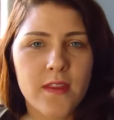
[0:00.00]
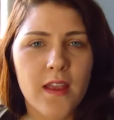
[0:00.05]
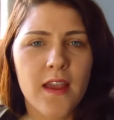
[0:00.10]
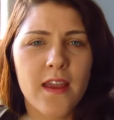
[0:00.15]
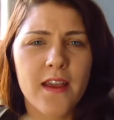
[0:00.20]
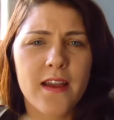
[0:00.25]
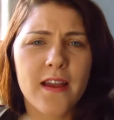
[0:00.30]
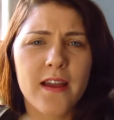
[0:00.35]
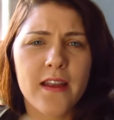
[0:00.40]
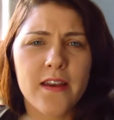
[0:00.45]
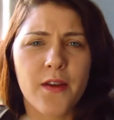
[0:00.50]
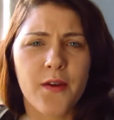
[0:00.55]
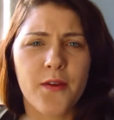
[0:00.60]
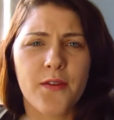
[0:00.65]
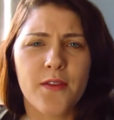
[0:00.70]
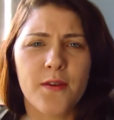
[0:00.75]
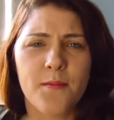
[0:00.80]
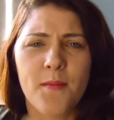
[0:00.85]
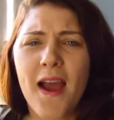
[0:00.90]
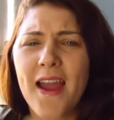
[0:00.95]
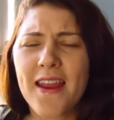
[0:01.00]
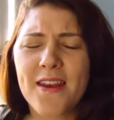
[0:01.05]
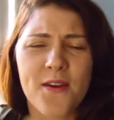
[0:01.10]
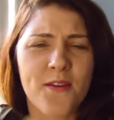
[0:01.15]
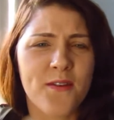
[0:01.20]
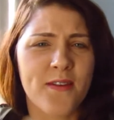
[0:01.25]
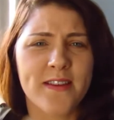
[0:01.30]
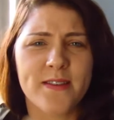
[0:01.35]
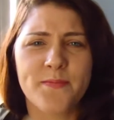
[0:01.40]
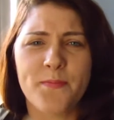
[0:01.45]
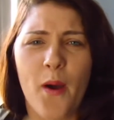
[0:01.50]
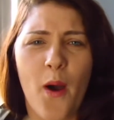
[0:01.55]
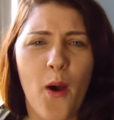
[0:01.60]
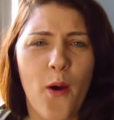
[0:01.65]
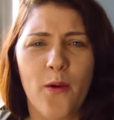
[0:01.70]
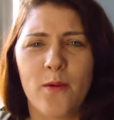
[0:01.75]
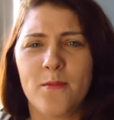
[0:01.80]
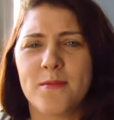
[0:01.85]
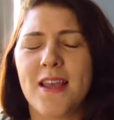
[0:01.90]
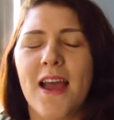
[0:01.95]
like I know them. I know his
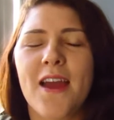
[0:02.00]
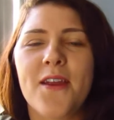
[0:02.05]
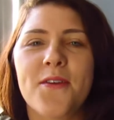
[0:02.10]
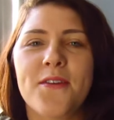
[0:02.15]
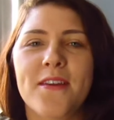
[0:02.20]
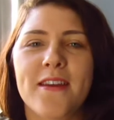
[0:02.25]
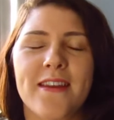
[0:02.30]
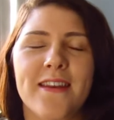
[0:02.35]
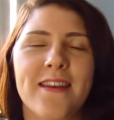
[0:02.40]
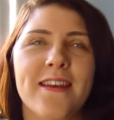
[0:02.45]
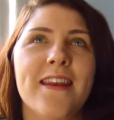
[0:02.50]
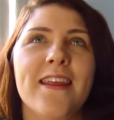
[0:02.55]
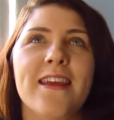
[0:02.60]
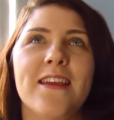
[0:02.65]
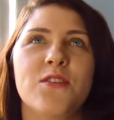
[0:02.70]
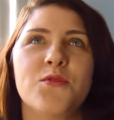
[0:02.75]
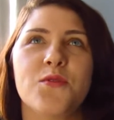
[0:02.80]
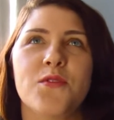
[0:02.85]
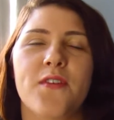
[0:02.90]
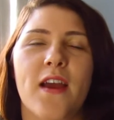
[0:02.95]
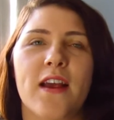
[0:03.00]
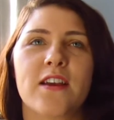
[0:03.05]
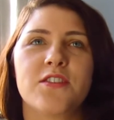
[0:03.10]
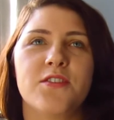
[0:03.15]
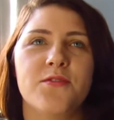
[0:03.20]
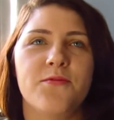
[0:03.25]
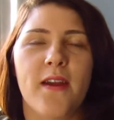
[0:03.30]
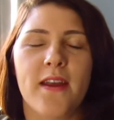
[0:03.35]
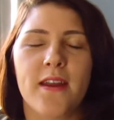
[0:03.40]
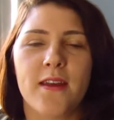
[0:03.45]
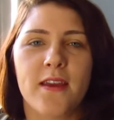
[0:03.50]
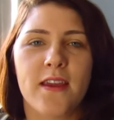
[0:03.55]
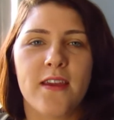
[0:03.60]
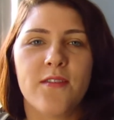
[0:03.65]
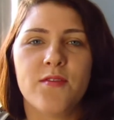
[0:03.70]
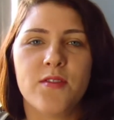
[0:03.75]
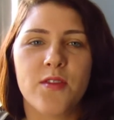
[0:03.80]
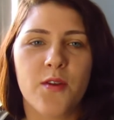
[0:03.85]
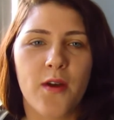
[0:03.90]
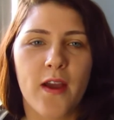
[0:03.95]
poems. I don't need to have actually read it,
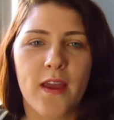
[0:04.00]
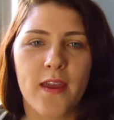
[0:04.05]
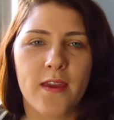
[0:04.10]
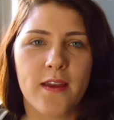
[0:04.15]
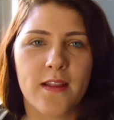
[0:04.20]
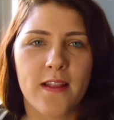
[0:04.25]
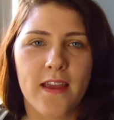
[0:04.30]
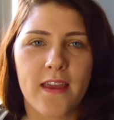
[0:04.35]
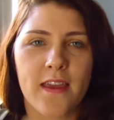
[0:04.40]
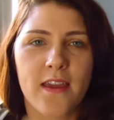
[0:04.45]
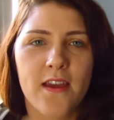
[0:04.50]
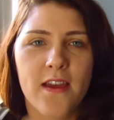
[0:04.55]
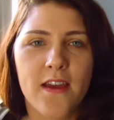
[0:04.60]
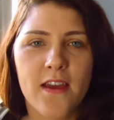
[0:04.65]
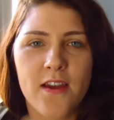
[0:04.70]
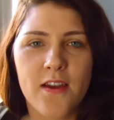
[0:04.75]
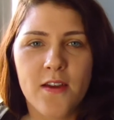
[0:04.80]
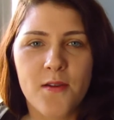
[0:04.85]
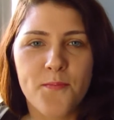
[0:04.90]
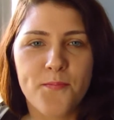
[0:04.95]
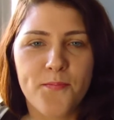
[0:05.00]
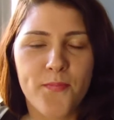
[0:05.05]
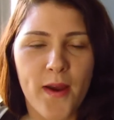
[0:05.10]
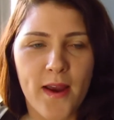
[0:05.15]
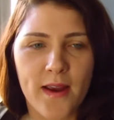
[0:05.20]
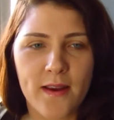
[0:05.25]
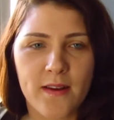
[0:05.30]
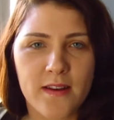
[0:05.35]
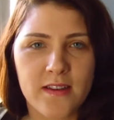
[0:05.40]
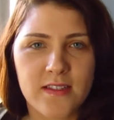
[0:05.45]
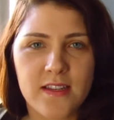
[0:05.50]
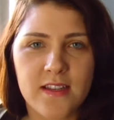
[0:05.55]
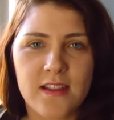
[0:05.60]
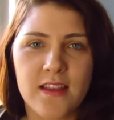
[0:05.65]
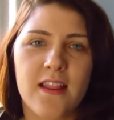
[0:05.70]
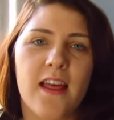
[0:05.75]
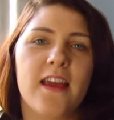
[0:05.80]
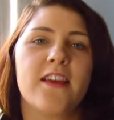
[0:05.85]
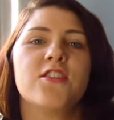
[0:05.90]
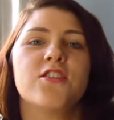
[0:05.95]
even though I
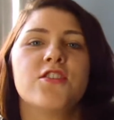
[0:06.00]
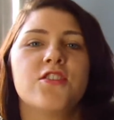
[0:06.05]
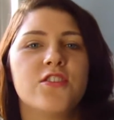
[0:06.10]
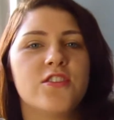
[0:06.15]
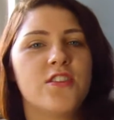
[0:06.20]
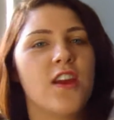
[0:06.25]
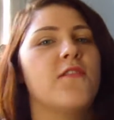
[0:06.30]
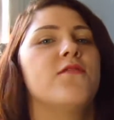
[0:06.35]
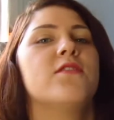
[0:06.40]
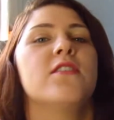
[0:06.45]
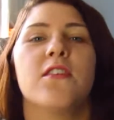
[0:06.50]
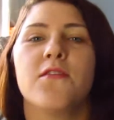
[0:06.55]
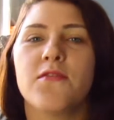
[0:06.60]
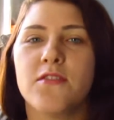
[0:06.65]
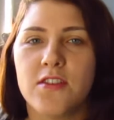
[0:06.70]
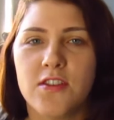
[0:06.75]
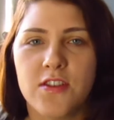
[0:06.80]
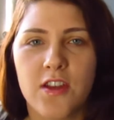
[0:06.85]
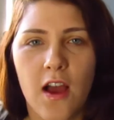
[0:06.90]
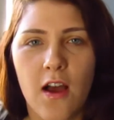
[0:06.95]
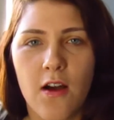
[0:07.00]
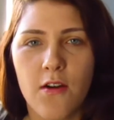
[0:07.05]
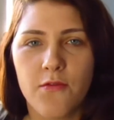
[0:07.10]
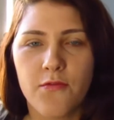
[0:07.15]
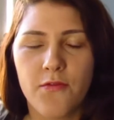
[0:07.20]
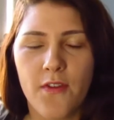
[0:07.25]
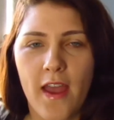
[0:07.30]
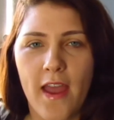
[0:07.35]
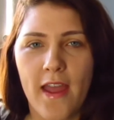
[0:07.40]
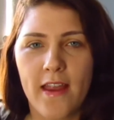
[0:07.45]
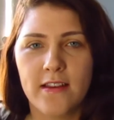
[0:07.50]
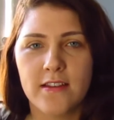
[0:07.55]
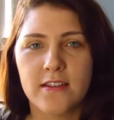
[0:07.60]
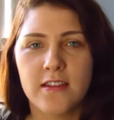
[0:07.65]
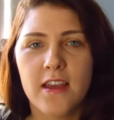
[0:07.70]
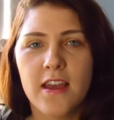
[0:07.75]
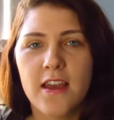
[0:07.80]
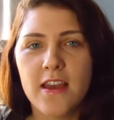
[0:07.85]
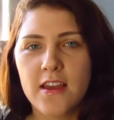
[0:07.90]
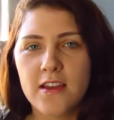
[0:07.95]
practically shoved it off the shelf and
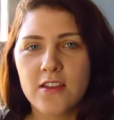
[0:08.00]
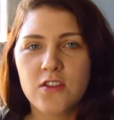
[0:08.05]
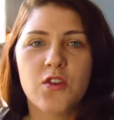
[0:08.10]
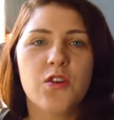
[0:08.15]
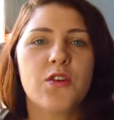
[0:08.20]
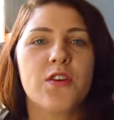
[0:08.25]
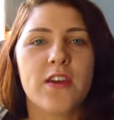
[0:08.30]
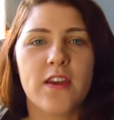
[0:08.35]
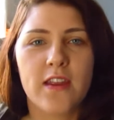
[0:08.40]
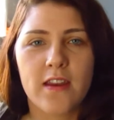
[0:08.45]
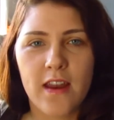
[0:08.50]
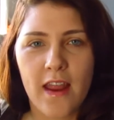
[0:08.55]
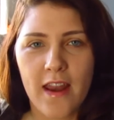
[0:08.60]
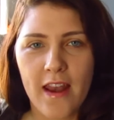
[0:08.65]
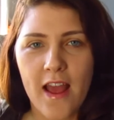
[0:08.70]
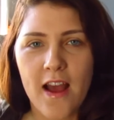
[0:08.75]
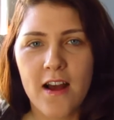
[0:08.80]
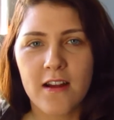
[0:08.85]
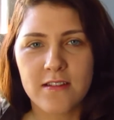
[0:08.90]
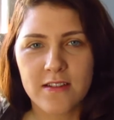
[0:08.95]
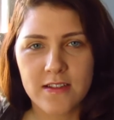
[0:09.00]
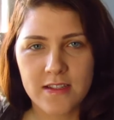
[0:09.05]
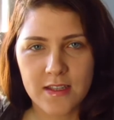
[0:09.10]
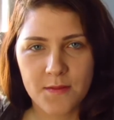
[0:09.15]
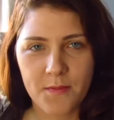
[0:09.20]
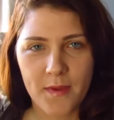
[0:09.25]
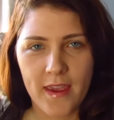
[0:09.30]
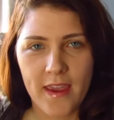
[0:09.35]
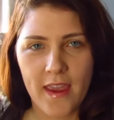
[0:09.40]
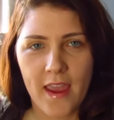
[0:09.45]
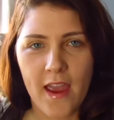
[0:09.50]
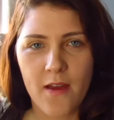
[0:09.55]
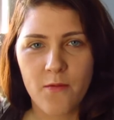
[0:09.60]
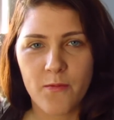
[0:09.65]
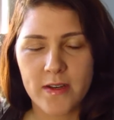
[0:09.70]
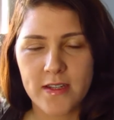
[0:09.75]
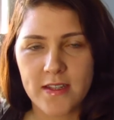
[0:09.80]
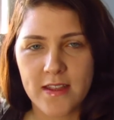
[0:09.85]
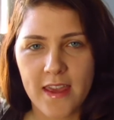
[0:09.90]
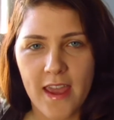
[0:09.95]
took it and held it to me and
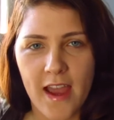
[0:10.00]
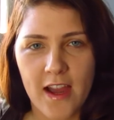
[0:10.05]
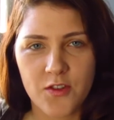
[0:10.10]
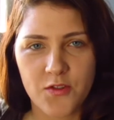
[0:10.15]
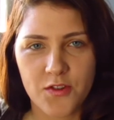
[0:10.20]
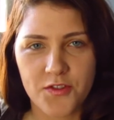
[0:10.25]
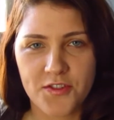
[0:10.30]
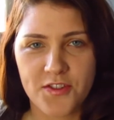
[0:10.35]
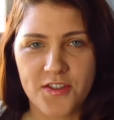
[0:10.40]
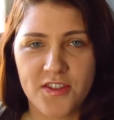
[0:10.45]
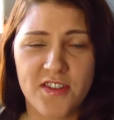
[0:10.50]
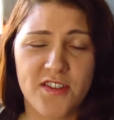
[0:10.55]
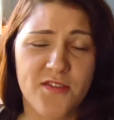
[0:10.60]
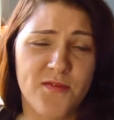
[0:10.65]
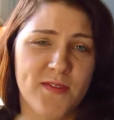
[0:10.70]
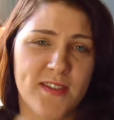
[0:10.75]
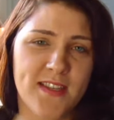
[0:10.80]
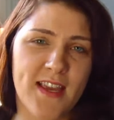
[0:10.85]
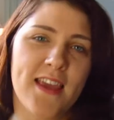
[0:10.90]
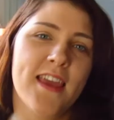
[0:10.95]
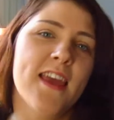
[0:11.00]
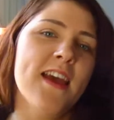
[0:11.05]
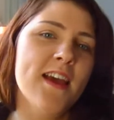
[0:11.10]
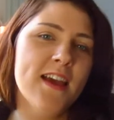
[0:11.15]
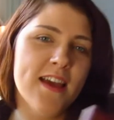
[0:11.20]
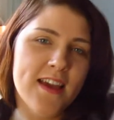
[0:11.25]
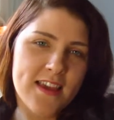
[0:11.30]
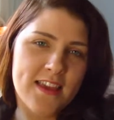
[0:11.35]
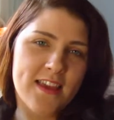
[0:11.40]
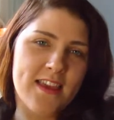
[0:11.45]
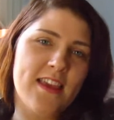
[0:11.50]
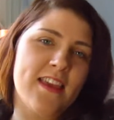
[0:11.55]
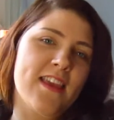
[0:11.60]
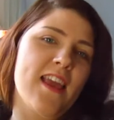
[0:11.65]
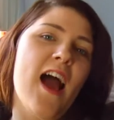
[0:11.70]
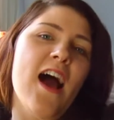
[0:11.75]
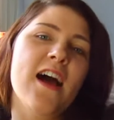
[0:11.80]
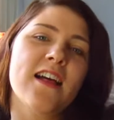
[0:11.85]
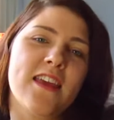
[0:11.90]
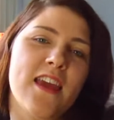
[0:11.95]
went to the cash register and was like,
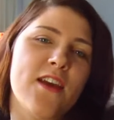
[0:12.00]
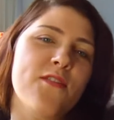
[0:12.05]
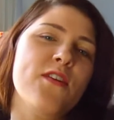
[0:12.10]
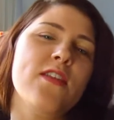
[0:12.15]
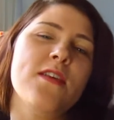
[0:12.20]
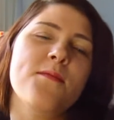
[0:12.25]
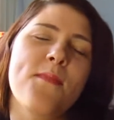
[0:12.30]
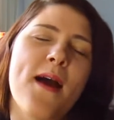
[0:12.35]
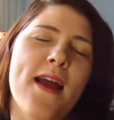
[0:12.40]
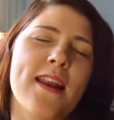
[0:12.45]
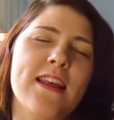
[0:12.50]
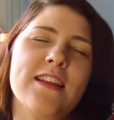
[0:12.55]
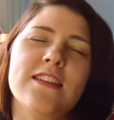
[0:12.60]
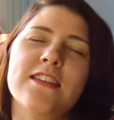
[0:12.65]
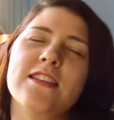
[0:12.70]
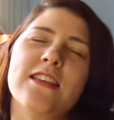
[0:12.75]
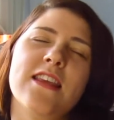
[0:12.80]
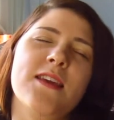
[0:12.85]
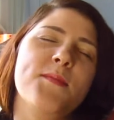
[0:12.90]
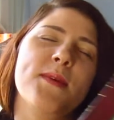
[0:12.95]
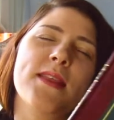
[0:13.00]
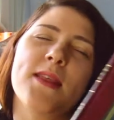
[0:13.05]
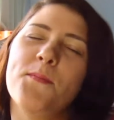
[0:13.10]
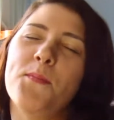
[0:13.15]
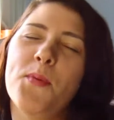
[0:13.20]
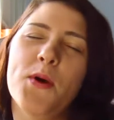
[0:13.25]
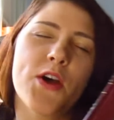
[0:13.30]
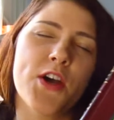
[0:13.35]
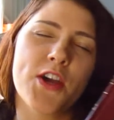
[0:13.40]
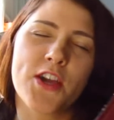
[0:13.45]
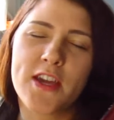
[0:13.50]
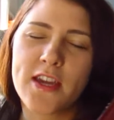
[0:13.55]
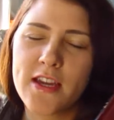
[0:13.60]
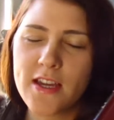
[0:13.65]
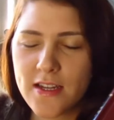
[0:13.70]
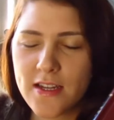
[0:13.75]
I'll give you the money, just give me the book.